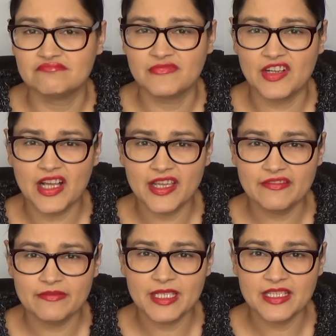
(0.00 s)
5
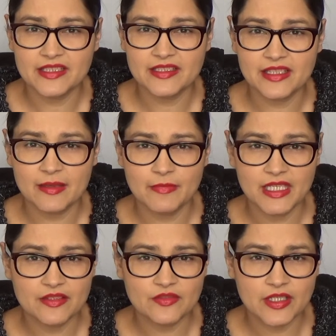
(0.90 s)
minutes,
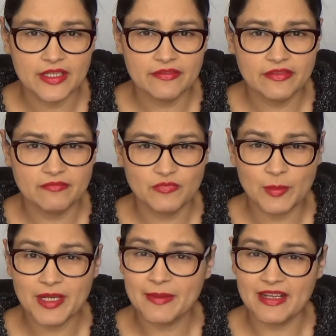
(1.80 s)
10-minute drive.
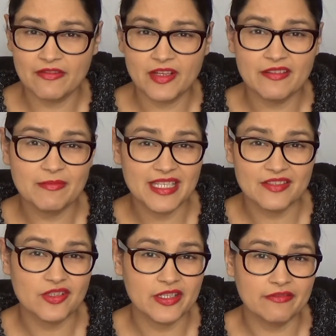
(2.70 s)
Probably about 5-minute
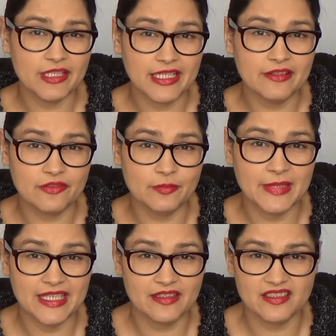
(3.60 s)
drive really from
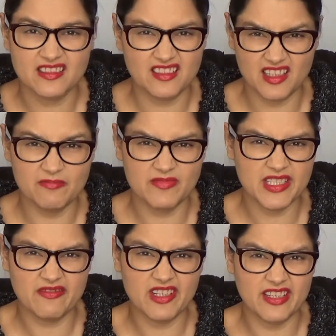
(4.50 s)
me, because I'm
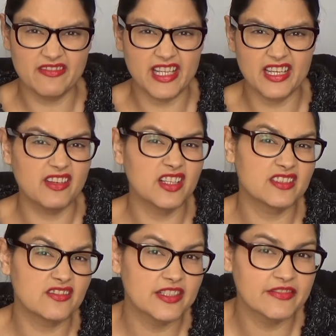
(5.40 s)
generally a fairly fast
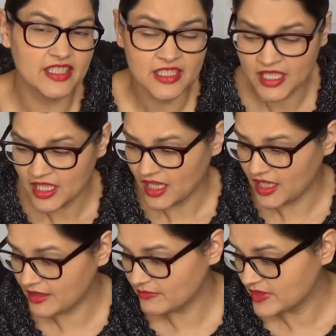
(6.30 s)
driver.
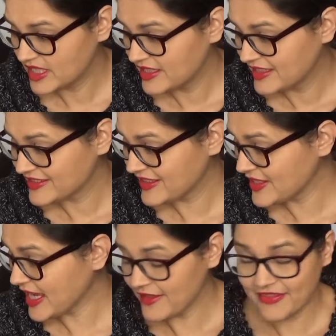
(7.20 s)
So
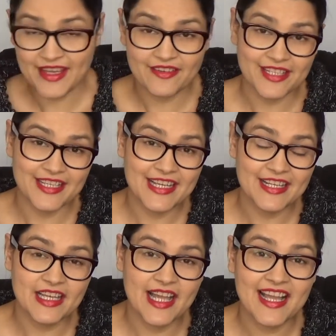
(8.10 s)
yeah, they got it
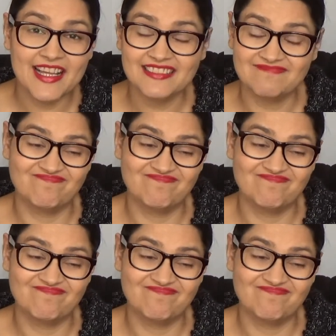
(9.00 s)
in, and